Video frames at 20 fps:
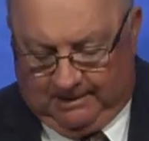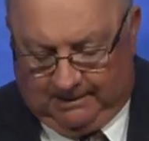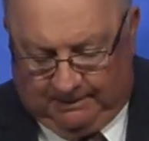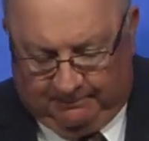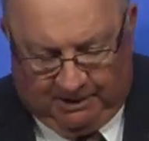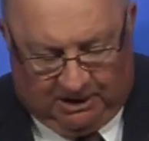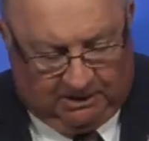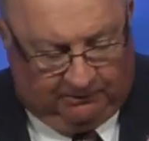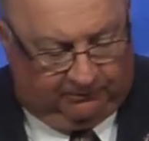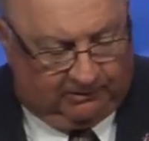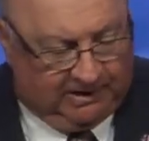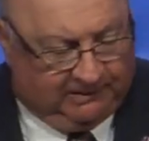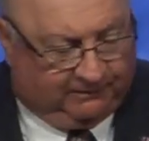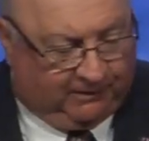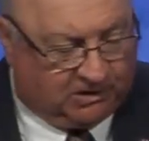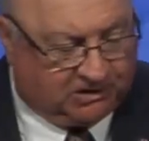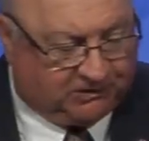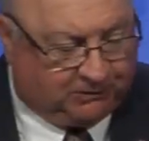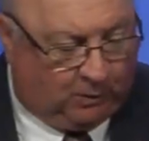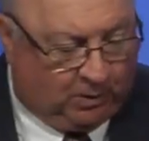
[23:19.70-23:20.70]
Let me read
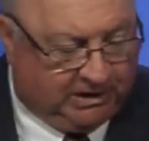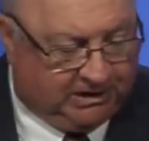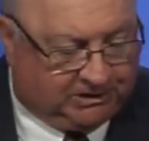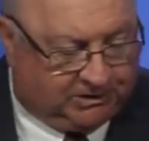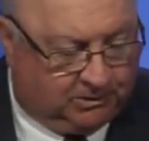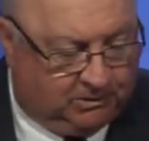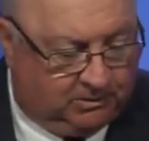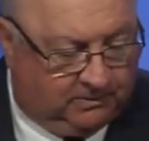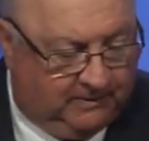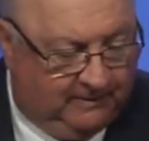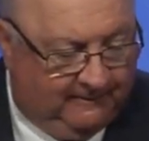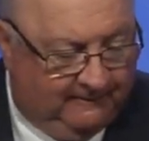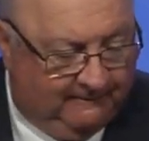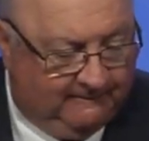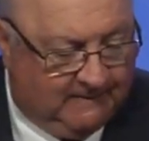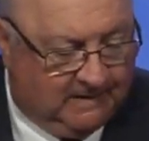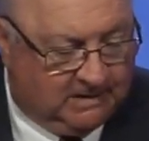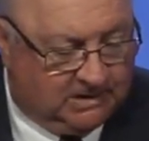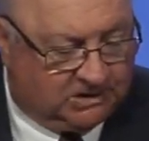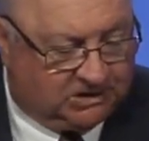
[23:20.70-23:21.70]
verse 42
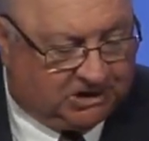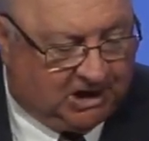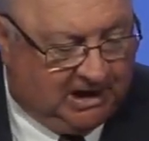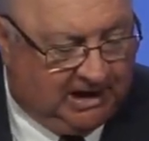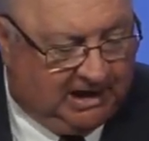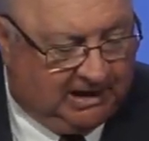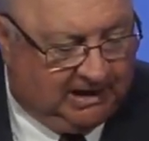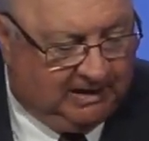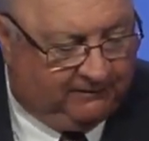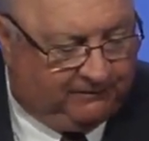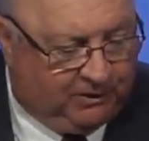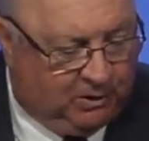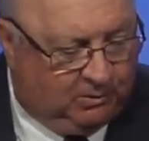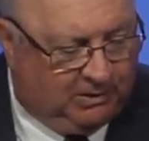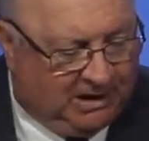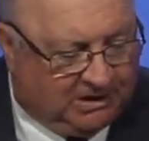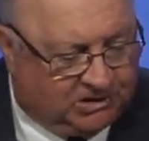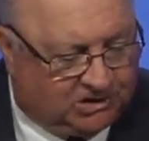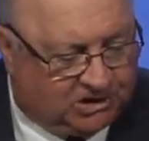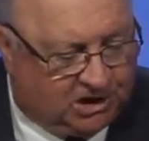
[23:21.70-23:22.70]
saying, If you
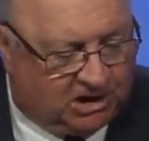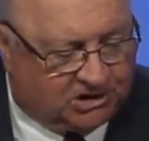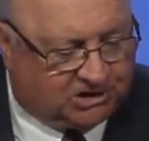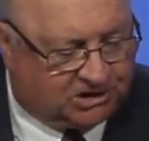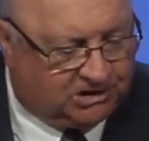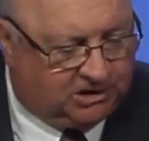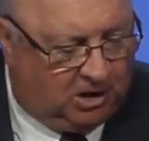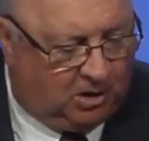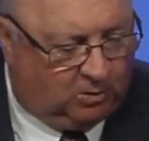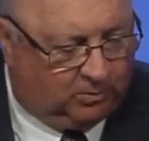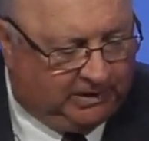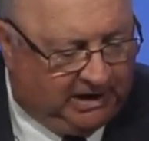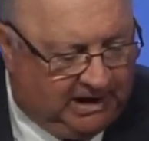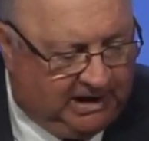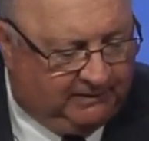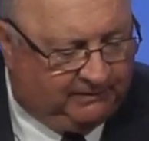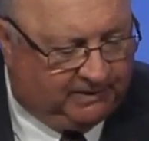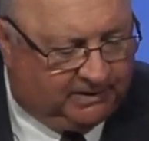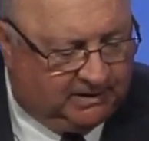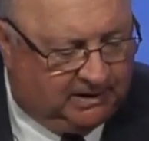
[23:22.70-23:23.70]
had just known,
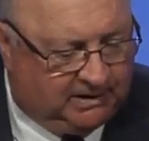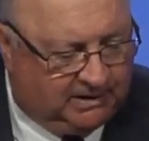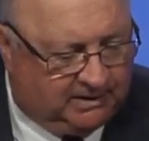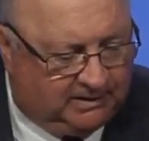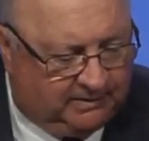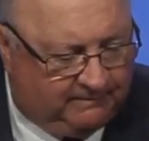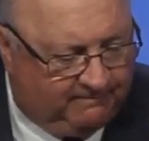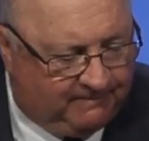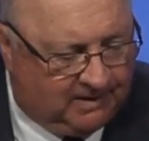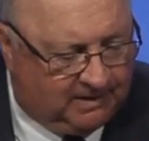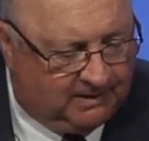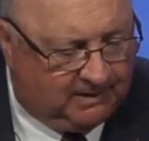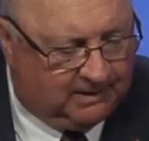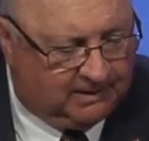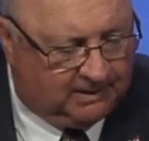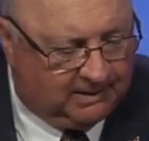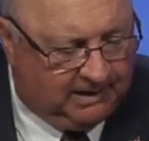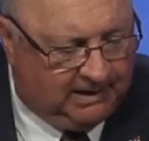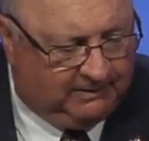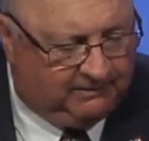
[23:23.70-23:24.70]
even,
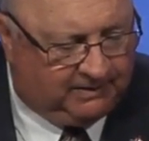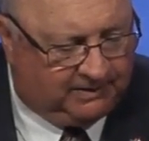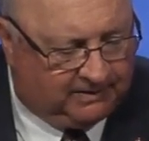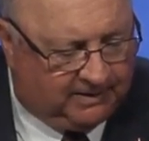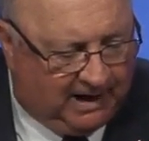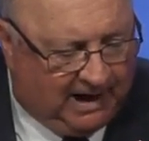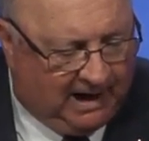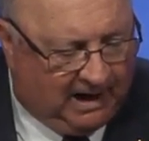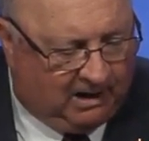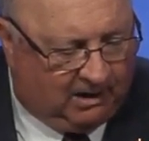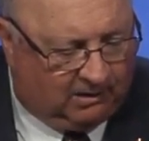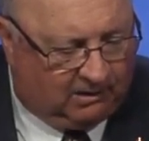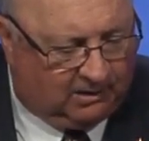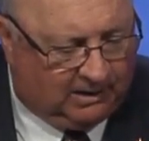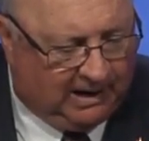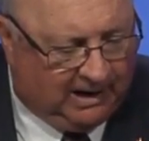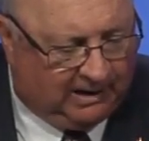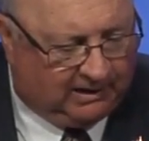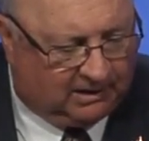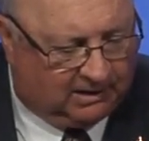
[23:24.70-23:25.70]
even
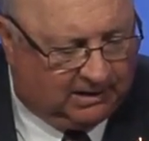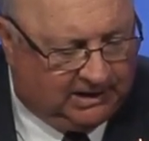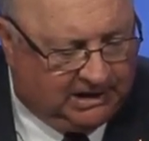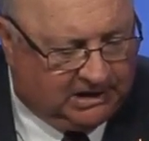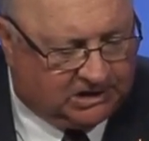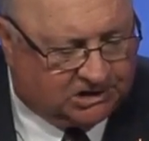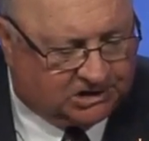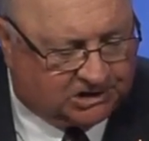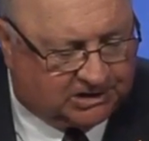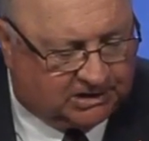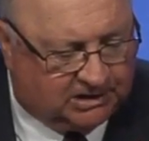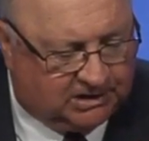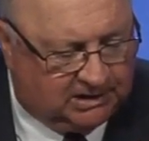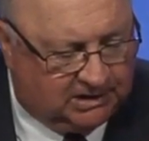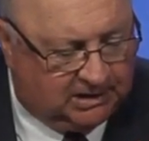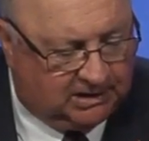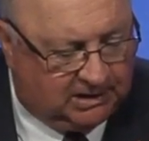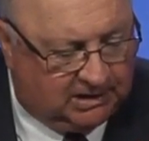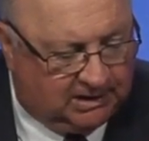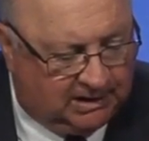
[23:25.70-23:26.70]
thou, at least
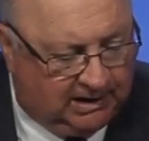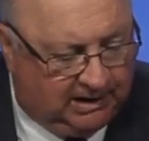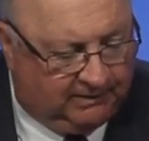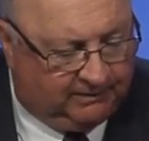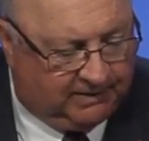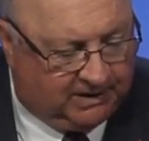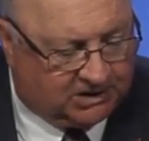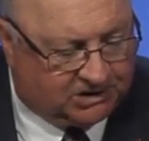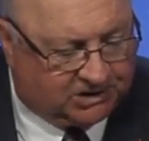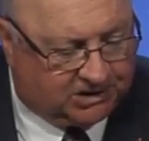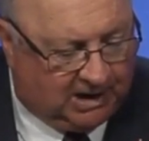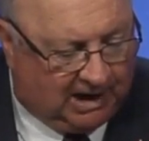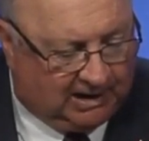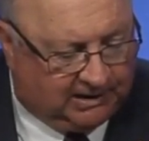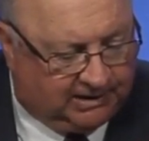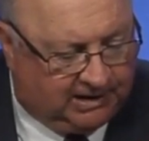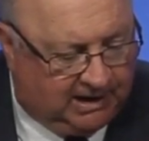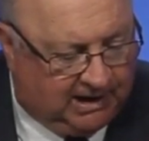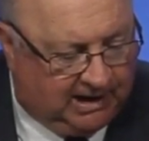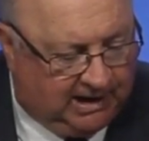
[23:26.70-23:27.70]
in this
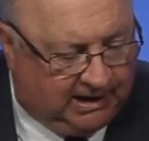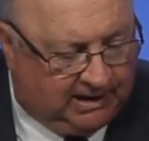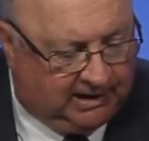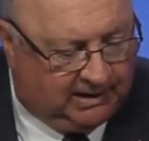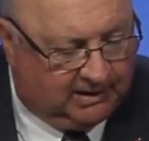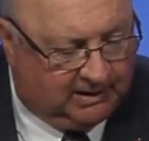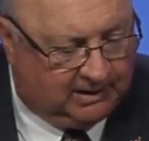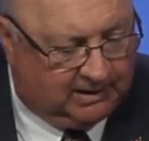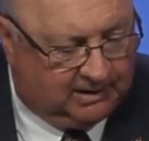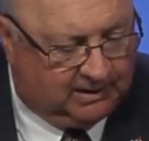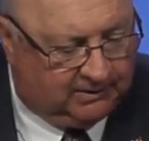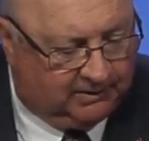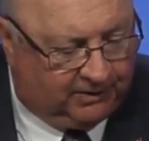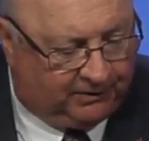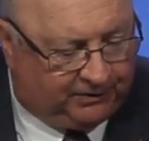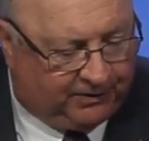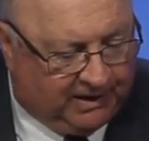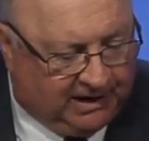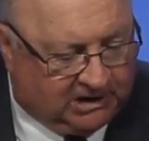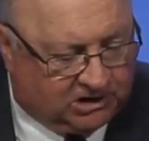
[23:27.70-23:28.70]
thy day, the
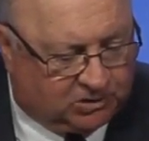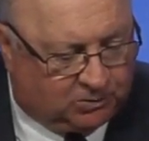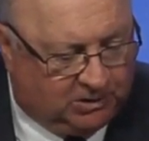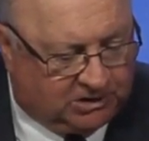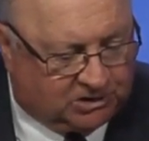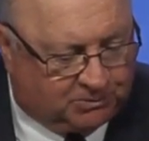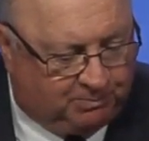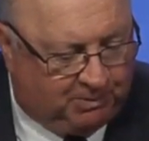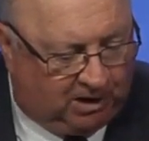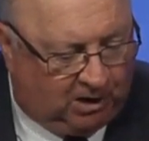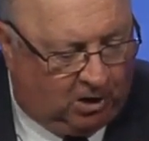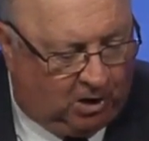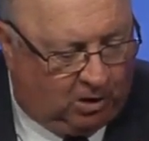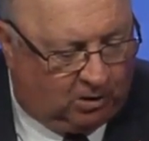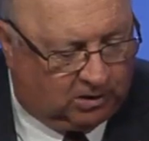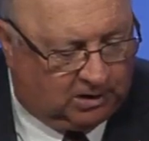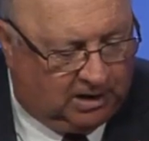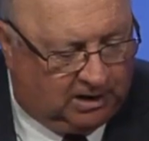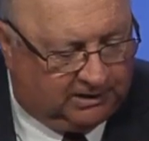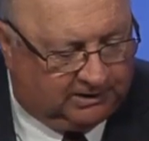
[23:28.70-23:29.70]
things which
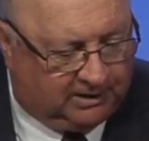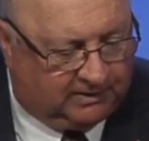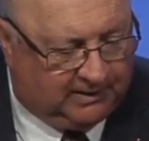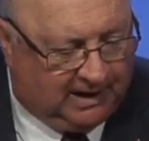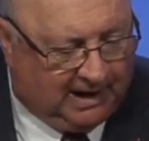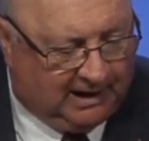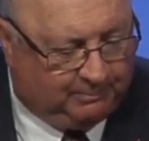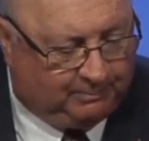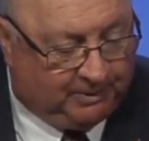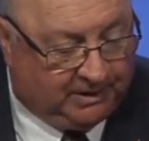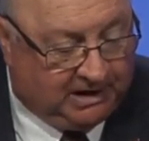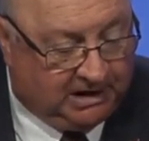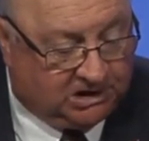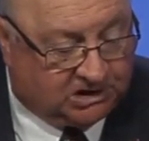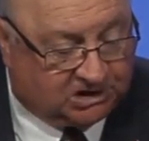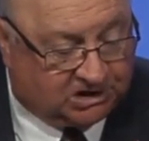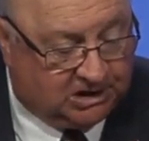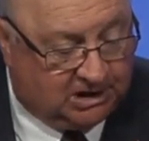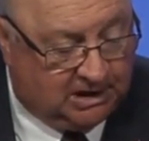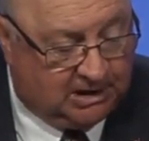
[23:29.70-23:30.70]
belong unto thy
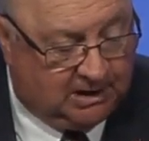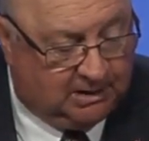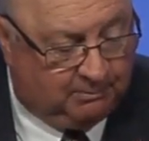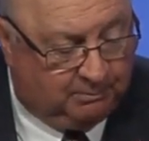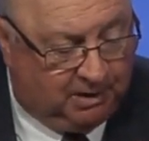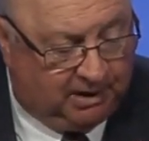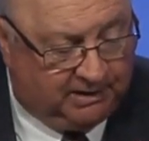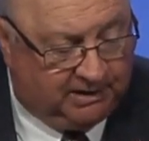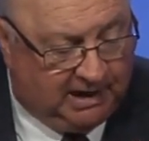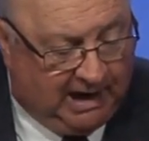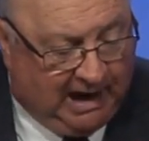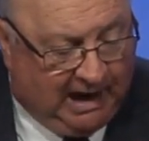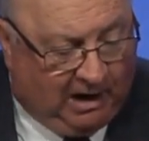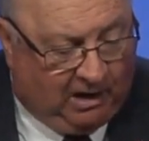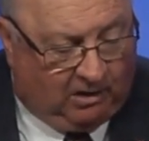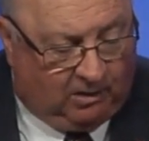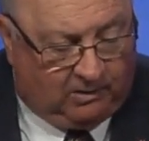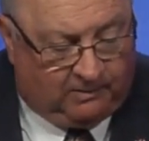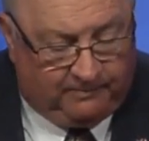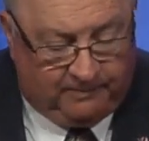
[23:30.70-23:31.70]
peace, but
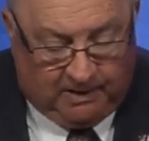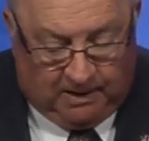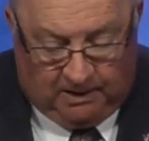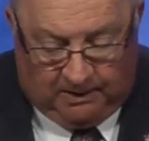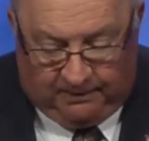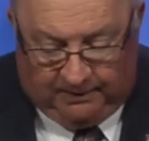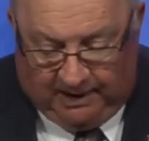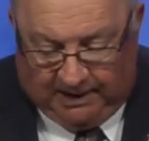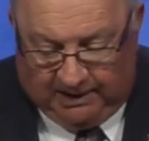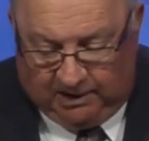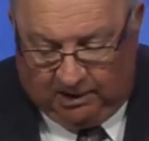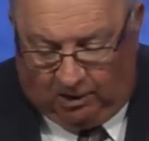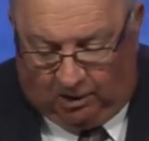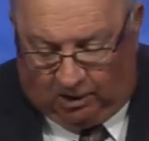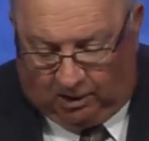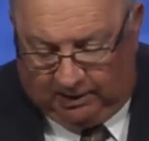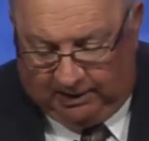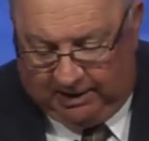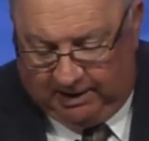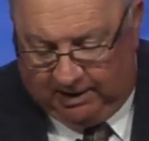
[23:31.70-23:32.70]
now they
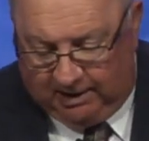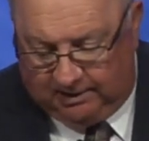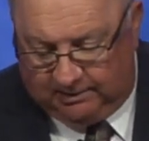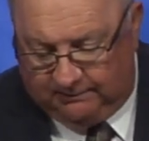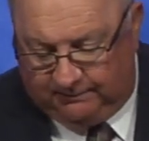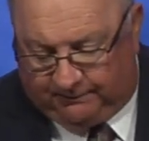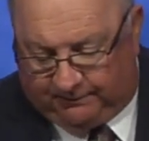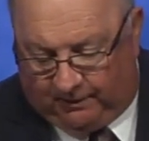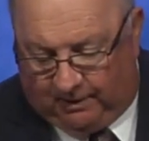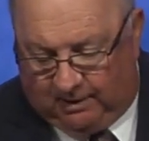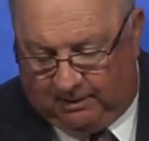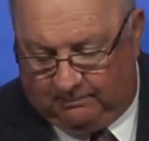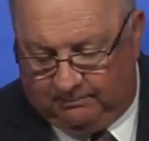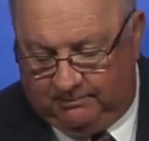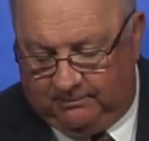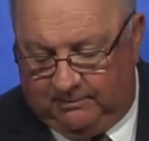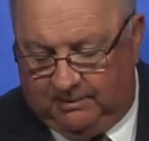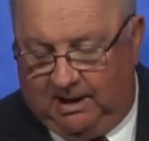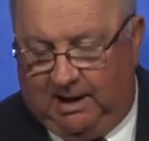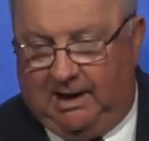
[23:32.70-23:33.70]
are hid
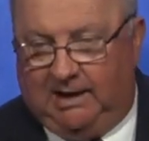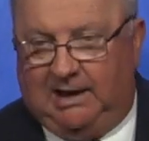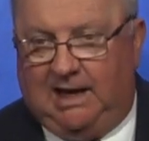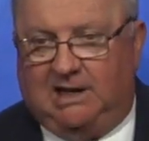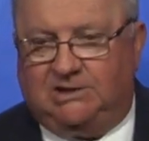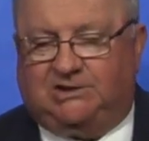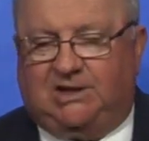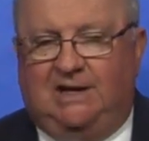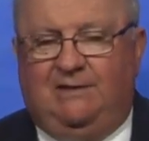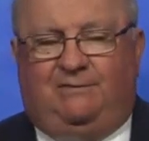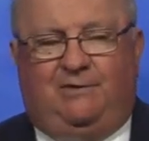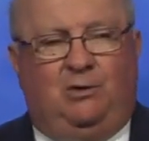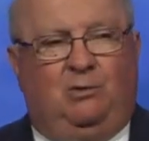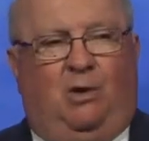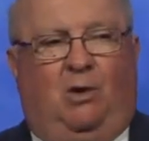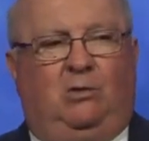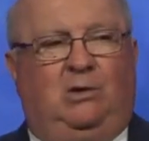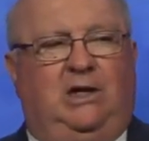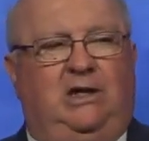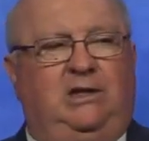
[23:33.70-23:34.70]
from thine eyes. If you
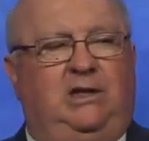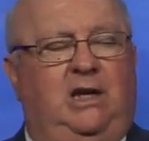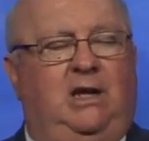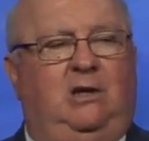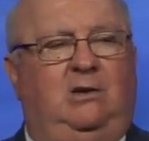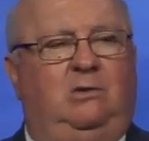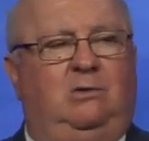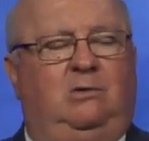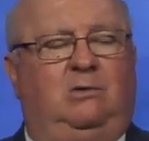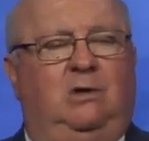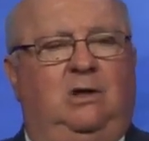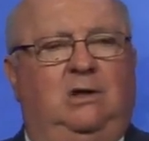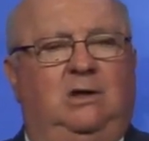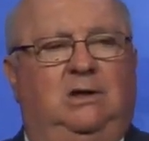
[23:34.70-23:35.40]
only knew